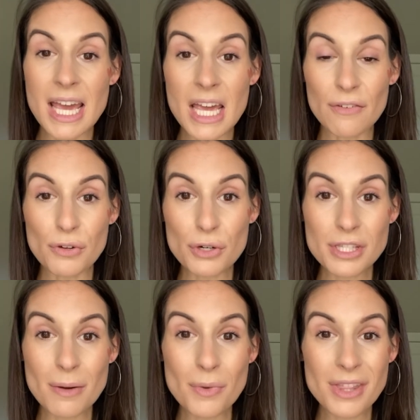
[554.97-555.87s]
If you're
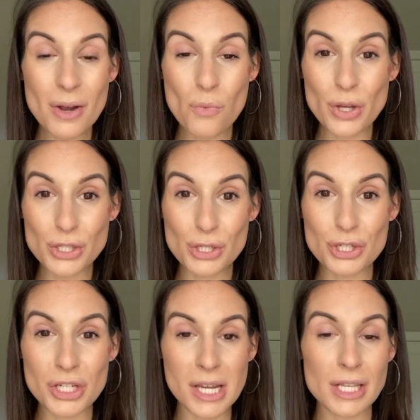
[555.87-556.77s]
someone that wants your
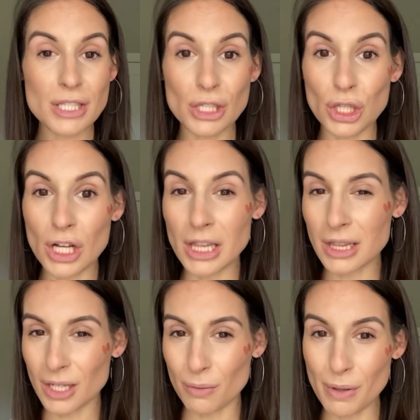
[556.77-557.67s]
cheeks to look a
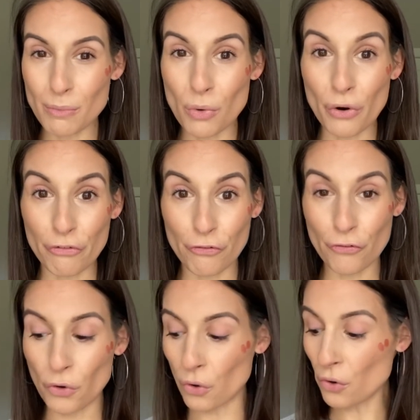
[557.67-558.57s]
little bit more
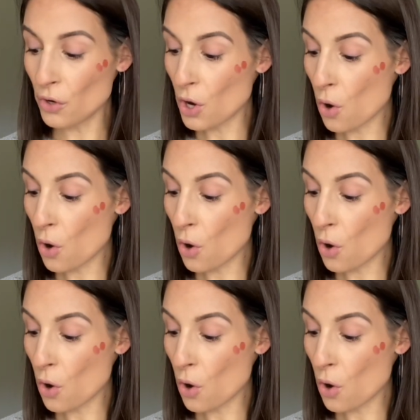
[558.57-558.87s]
full